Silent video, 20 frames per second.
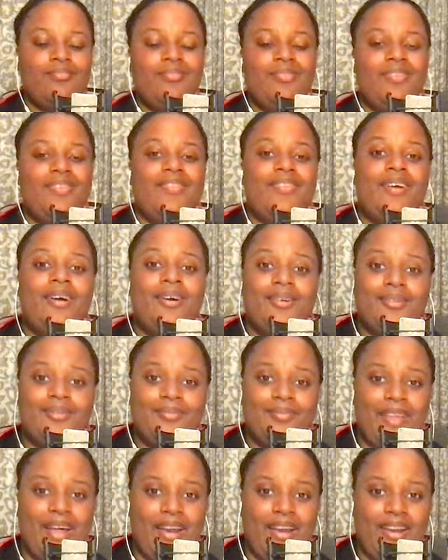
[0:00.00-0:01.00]
So,
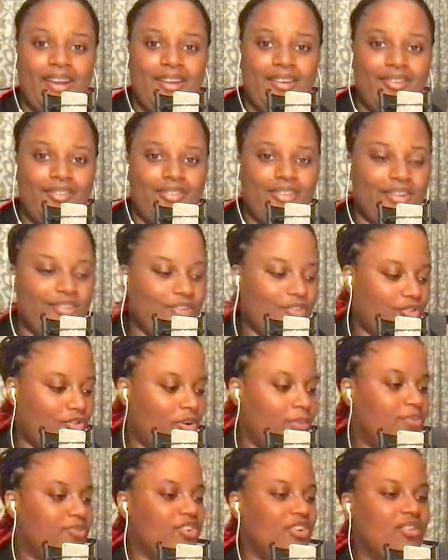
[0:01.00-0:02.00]
that is the
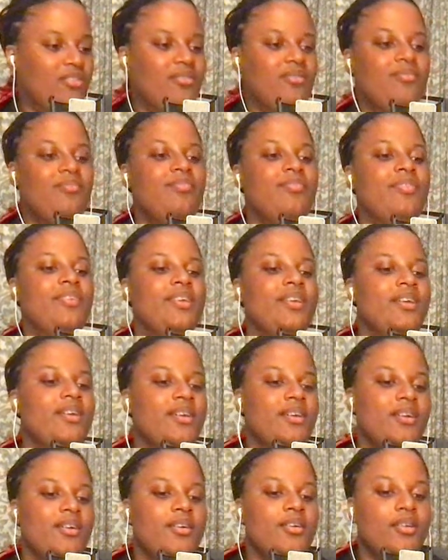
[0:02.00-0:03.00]
description
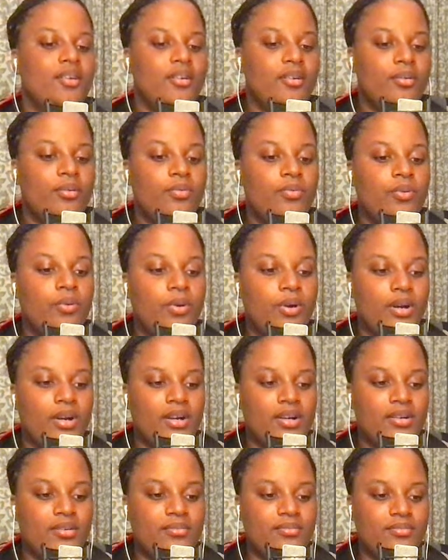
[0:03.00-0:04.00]
for